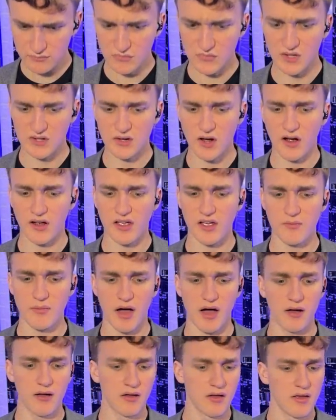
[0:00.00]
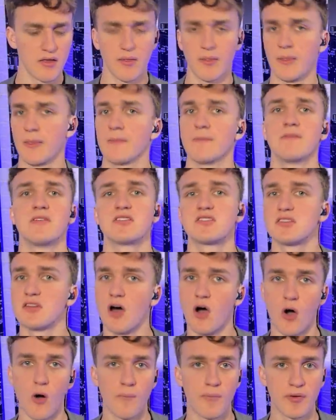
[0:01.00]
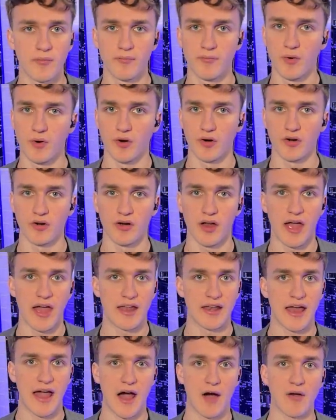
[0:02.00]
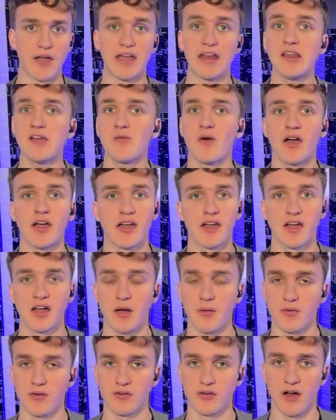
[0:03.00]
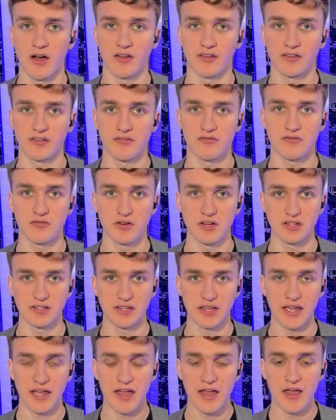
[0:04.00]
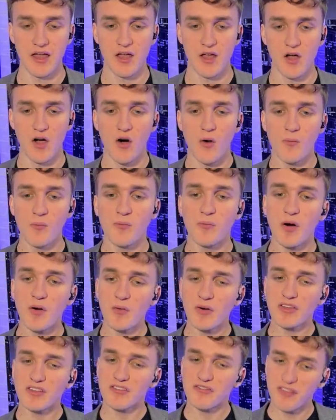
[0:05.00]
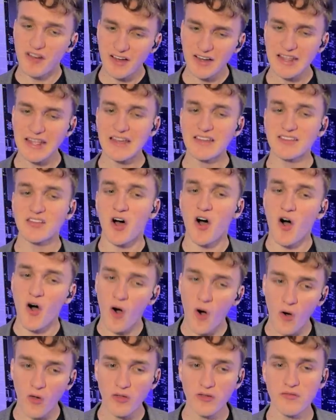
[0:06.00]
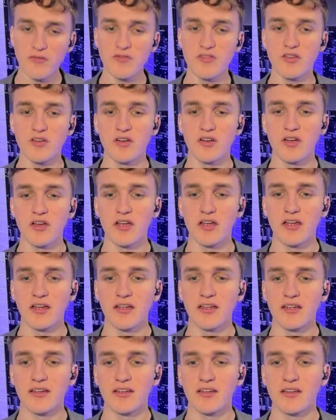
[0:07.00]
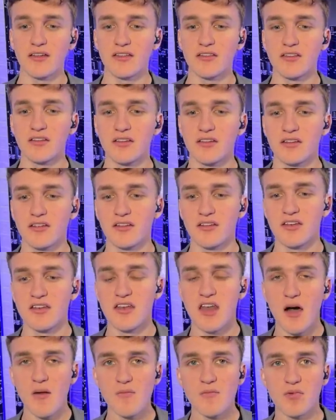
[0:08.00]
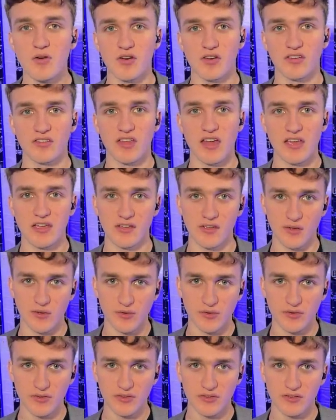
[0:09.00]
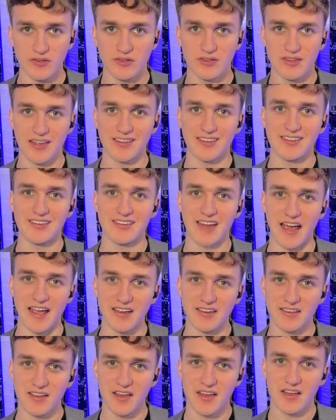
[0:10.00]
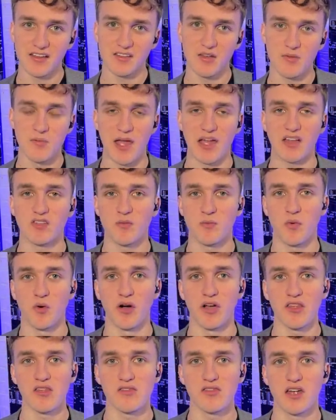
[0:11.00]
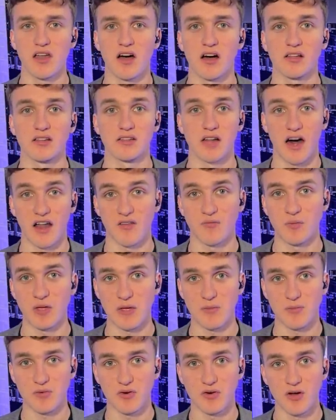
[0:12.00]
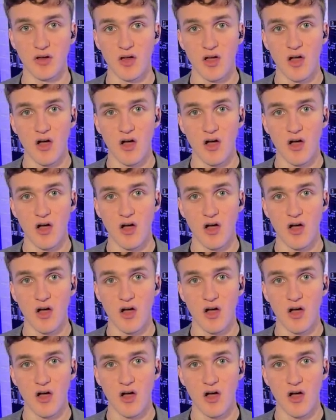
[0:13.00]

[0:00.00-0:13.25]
they're talking about just the open border and how anyone can come across freely. But what's funny is all of the the numbers they use, they cite to make the point that a lot of people